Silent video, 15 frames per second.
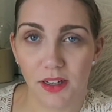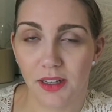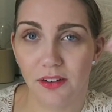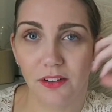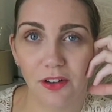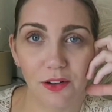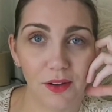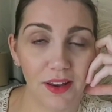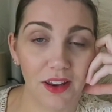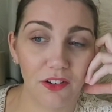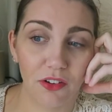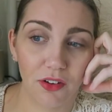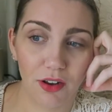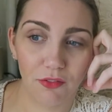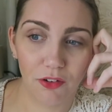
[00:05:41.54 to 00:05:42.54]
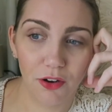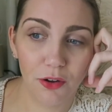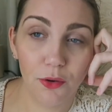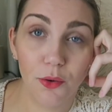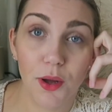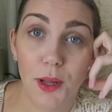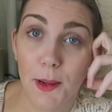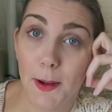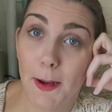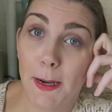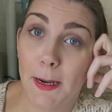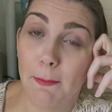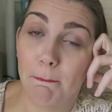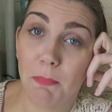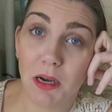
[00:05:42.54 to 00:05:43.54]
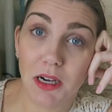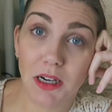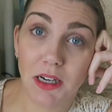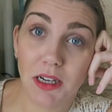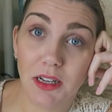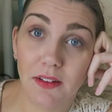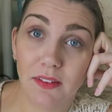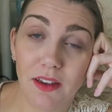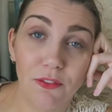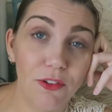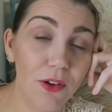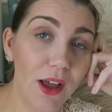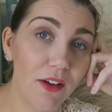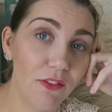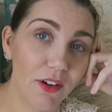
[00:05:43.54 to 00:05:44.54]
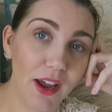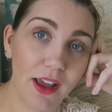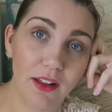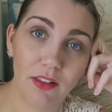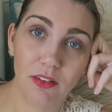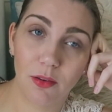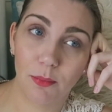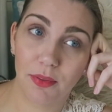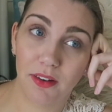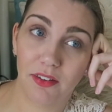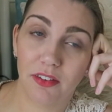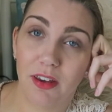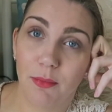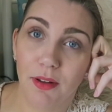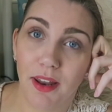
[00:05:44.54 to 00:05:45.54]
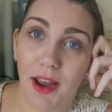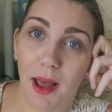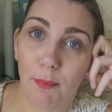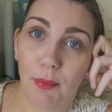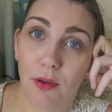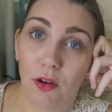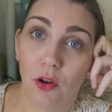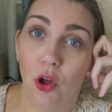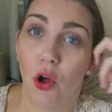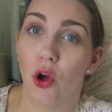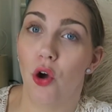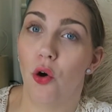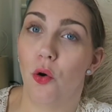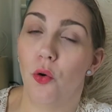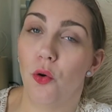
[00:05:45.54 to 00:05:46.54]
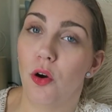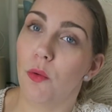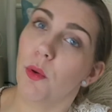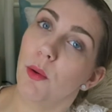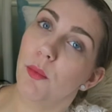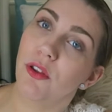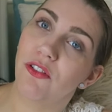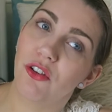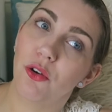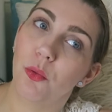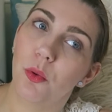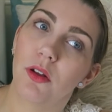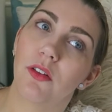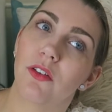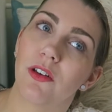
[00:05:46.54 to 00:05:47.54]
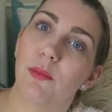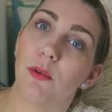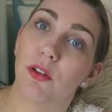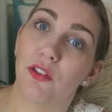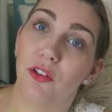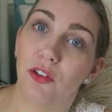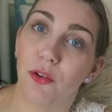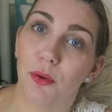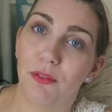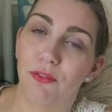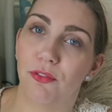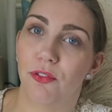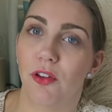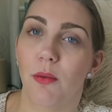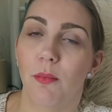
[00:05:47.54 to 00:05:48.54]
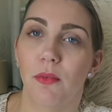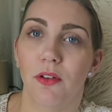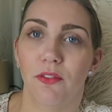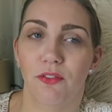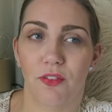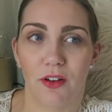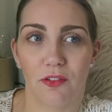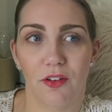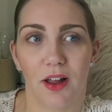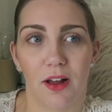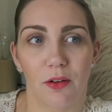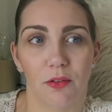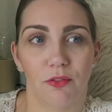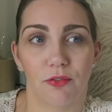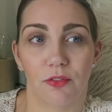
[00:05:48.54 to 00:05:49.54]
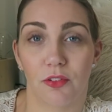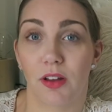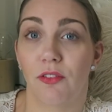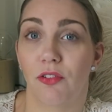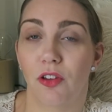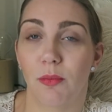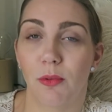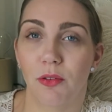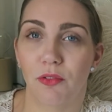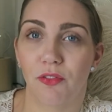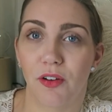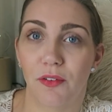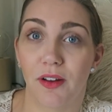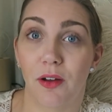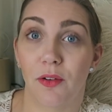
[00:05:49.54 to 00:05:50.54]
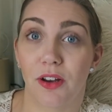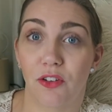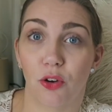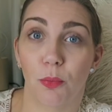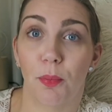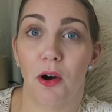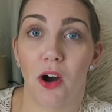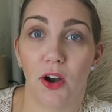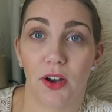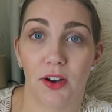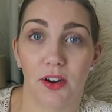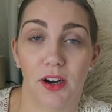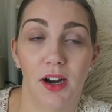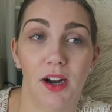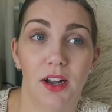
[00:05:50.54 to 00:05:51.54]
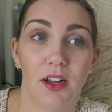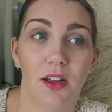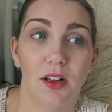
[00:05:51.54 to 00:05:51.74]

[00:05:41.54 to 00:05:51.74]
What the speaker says: I don't know, I guess you'll never know. But if you ever had something similar happen, or what would you want someone to do if someone found out, that your partner